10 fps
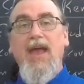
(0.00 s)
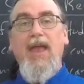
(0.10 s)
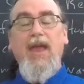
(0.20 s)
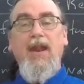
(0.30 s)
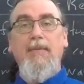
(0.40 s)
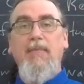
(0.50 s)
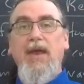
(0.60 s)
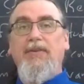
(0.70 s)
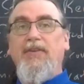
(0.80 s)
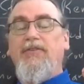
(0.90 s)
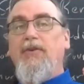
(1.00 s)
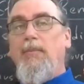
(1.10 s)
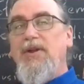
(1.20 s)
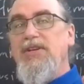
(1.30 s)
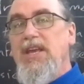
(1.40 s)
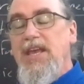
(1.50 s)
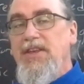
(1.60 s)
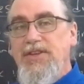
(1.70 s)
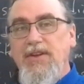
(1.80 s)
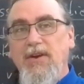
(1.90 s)
and it makes it so much
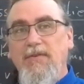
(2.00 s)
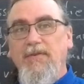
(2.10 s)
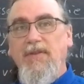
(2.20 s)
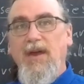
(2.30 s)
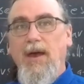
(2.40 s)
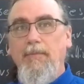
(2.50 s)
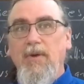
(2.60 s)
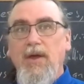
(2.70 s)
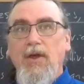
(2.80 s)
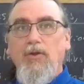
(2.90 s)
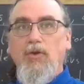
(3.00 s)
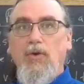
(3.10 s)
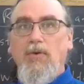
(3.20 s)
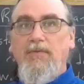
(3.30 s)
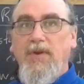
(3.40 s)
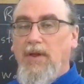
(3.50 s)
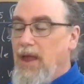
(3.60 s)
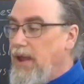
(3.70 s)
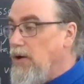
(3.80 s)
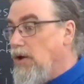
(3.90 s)
easier for them to feel
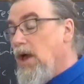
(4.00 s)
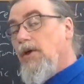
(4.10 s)
anger.